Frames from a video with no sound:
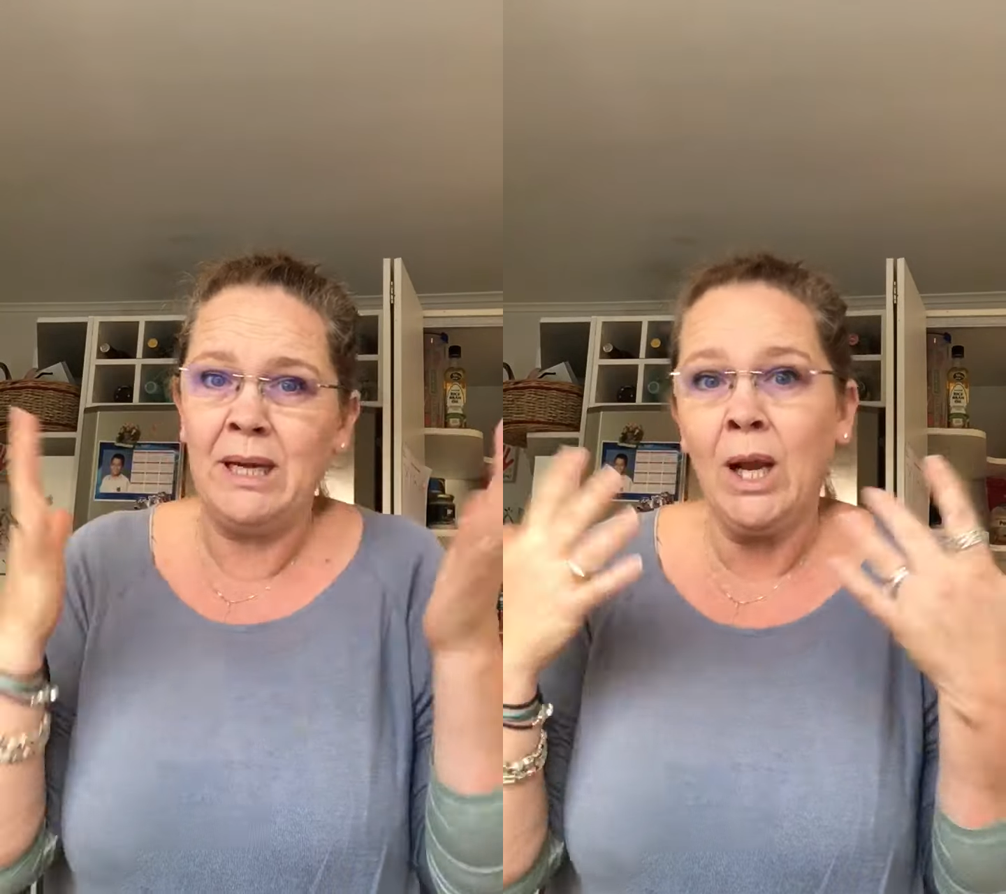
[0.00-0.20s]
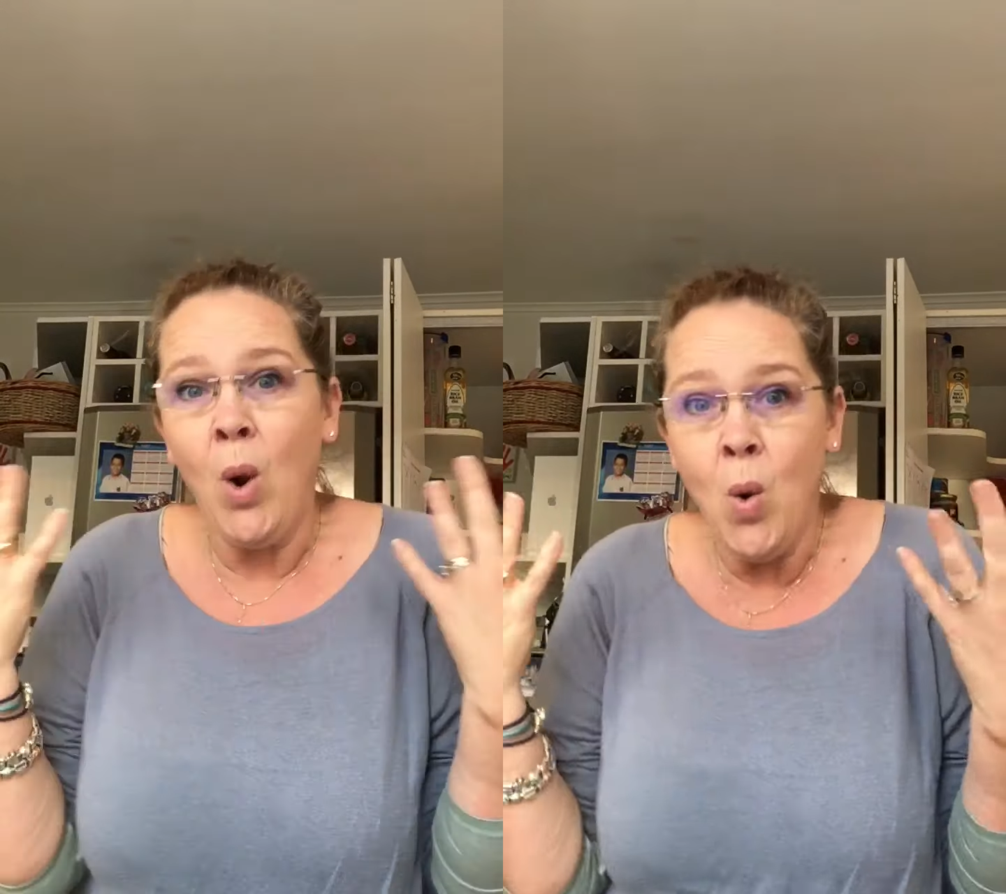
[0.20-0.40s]
be
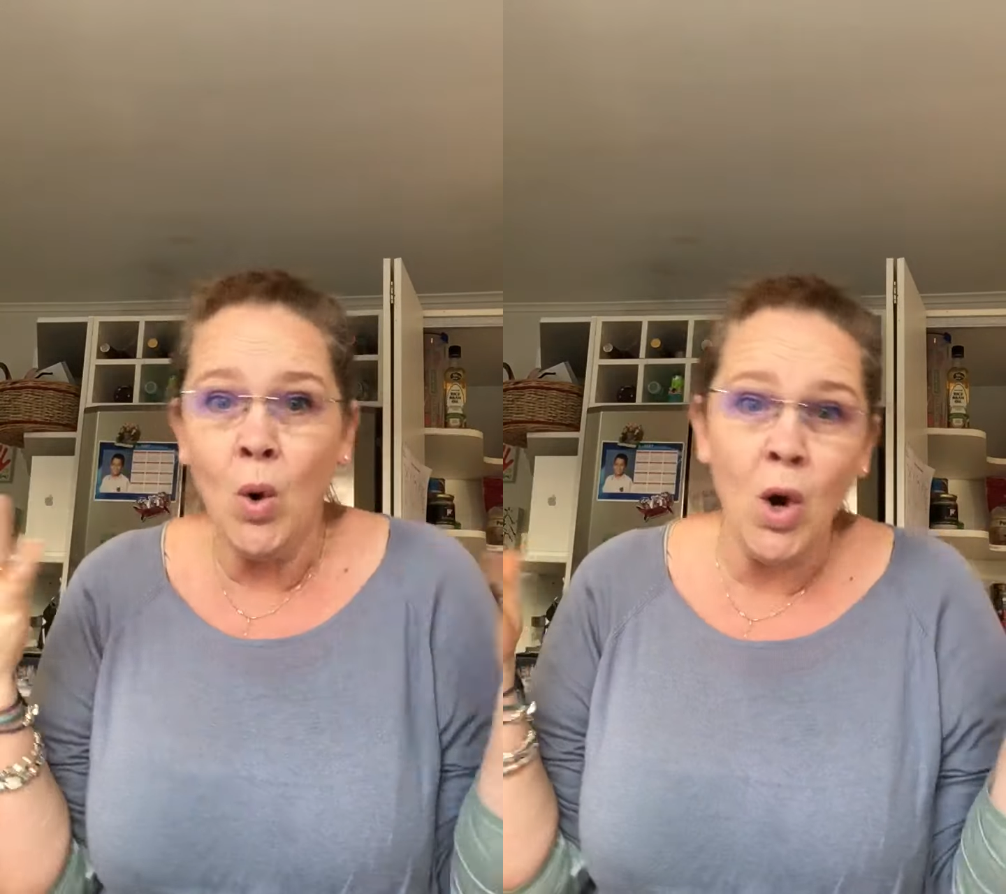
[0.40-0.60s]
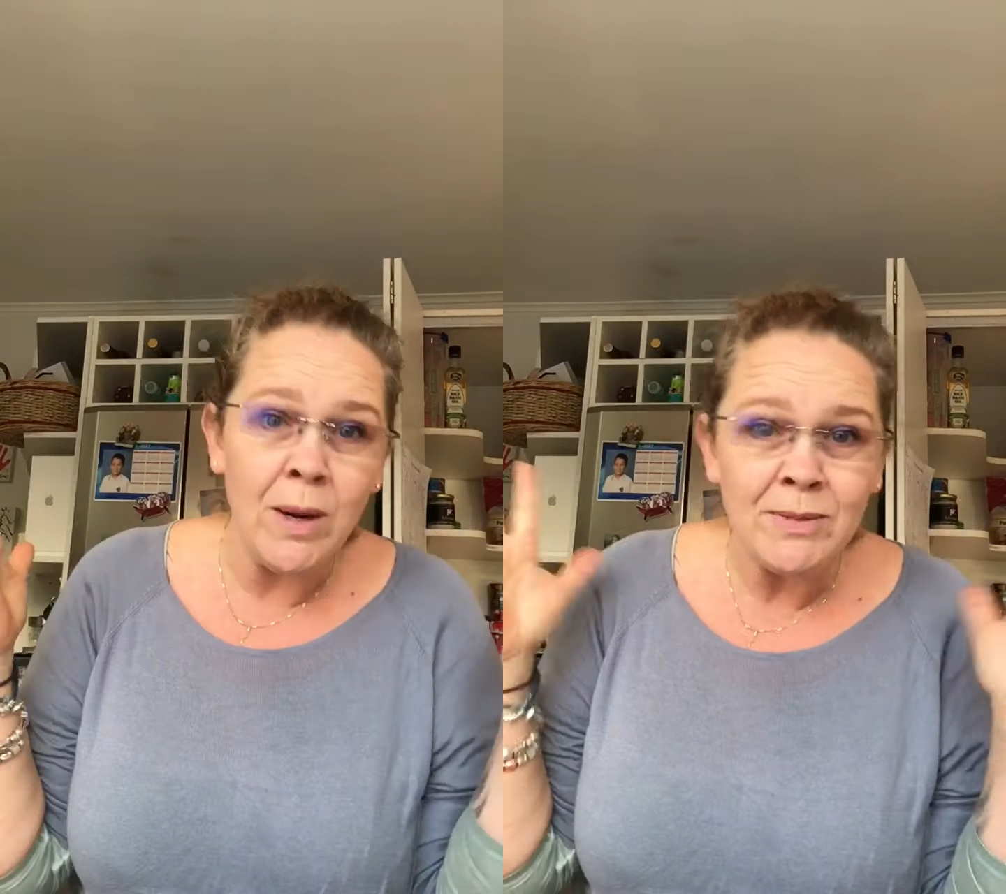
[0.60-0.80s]
like, oh
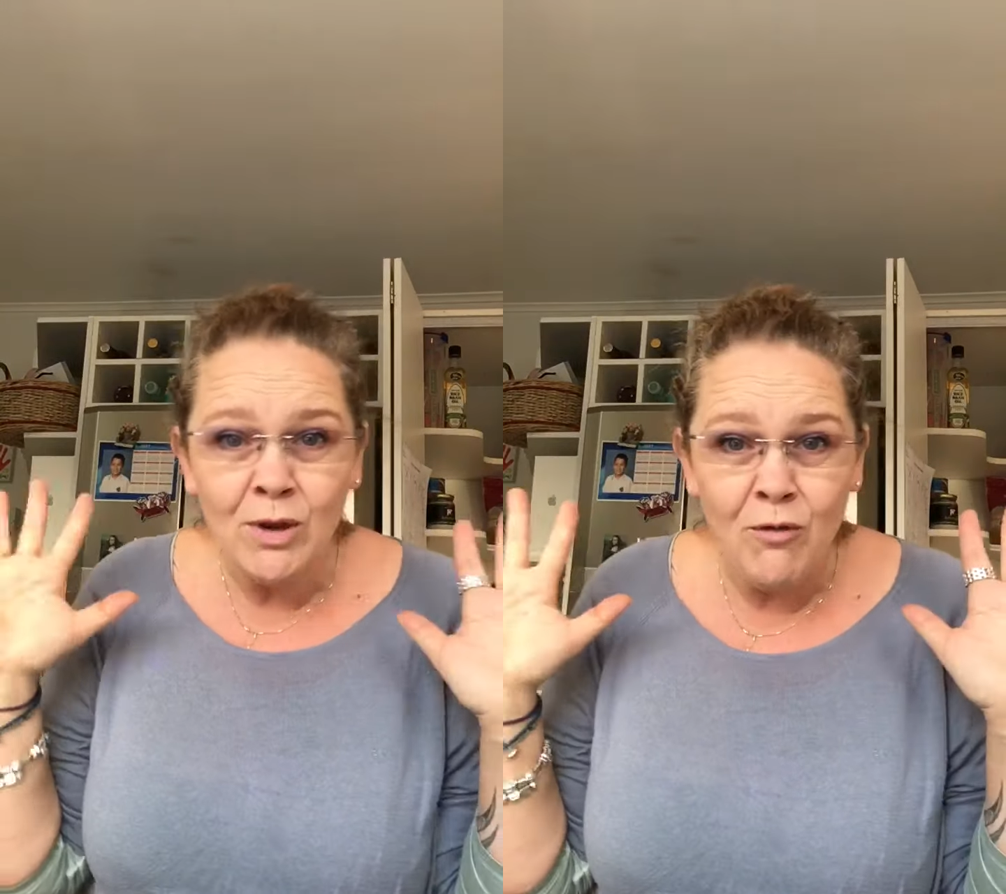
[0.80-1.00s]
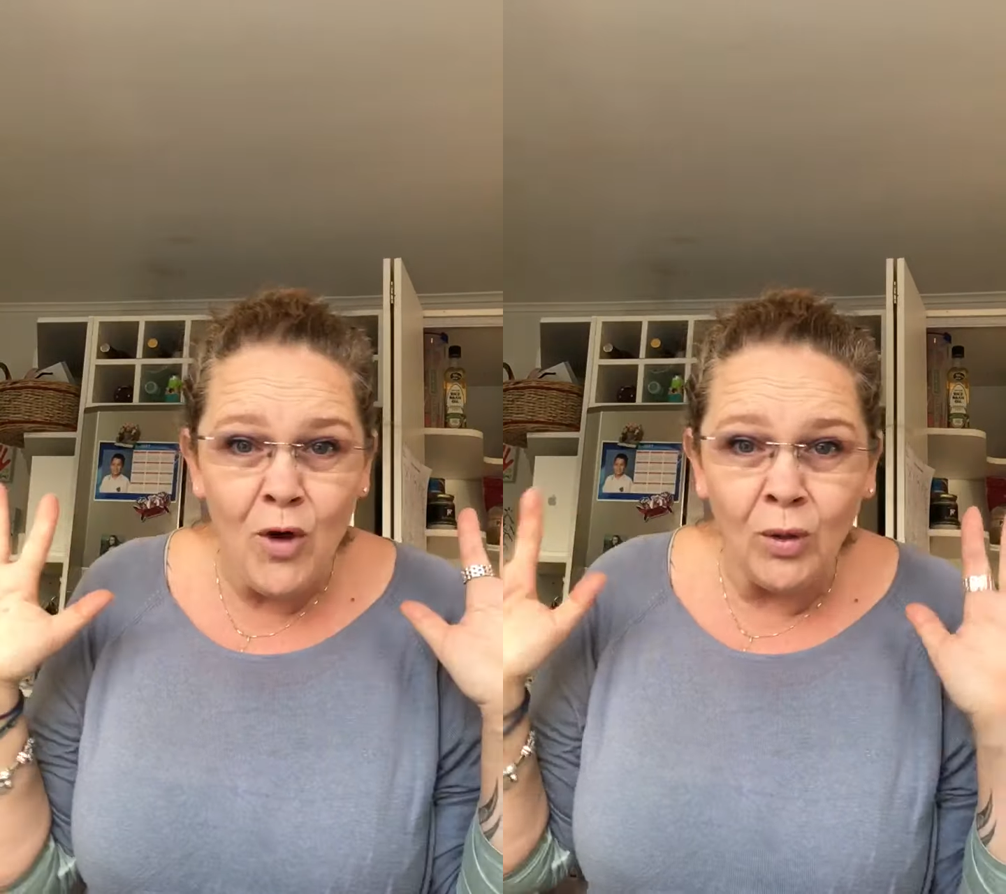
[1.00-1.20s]
God, I'm
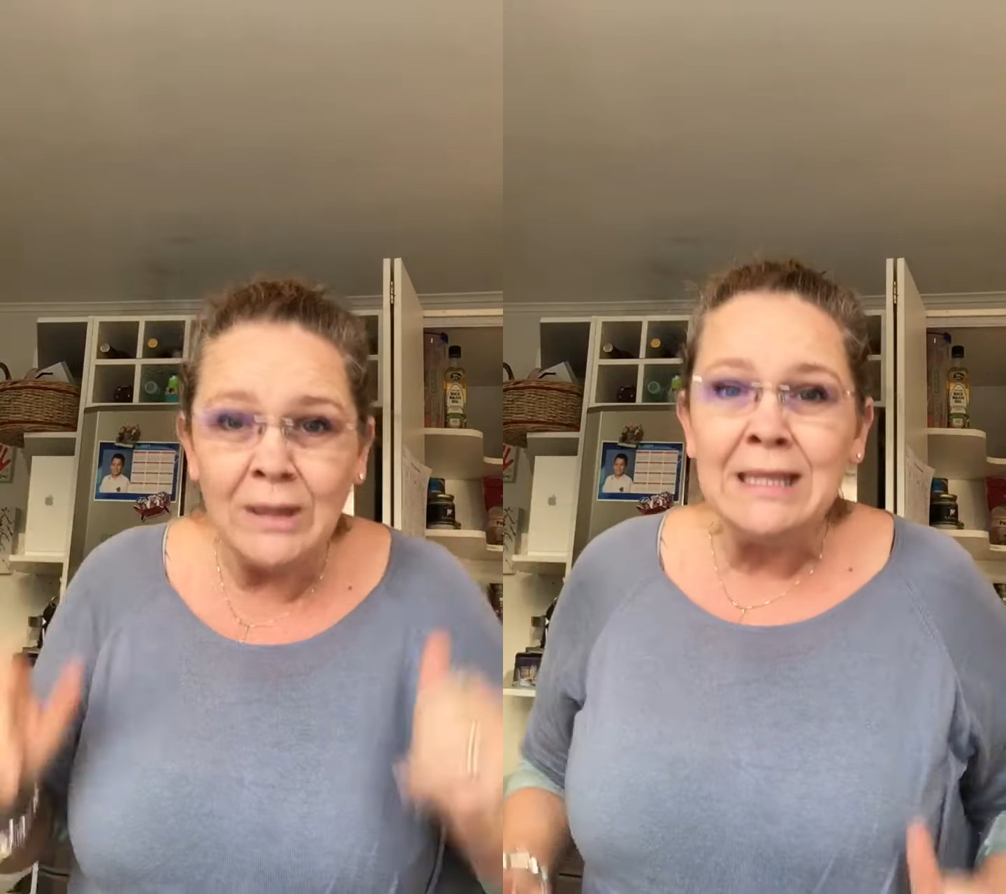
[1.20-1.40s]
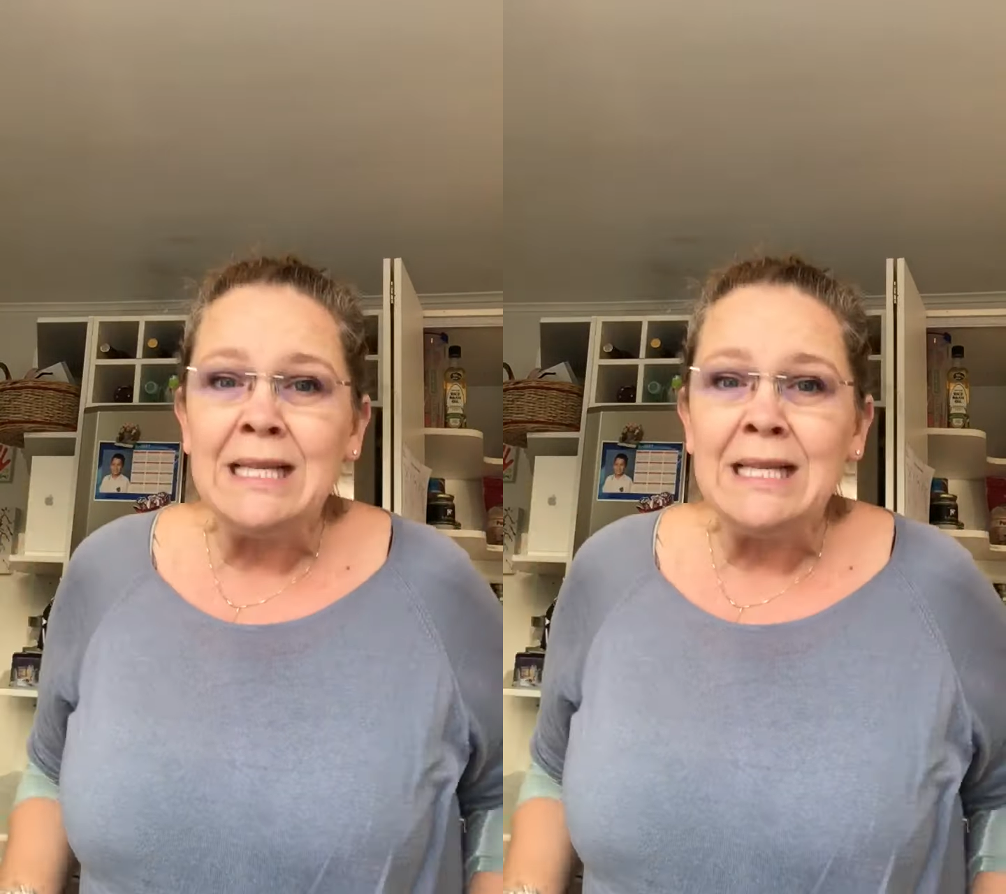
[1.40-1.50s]
so full.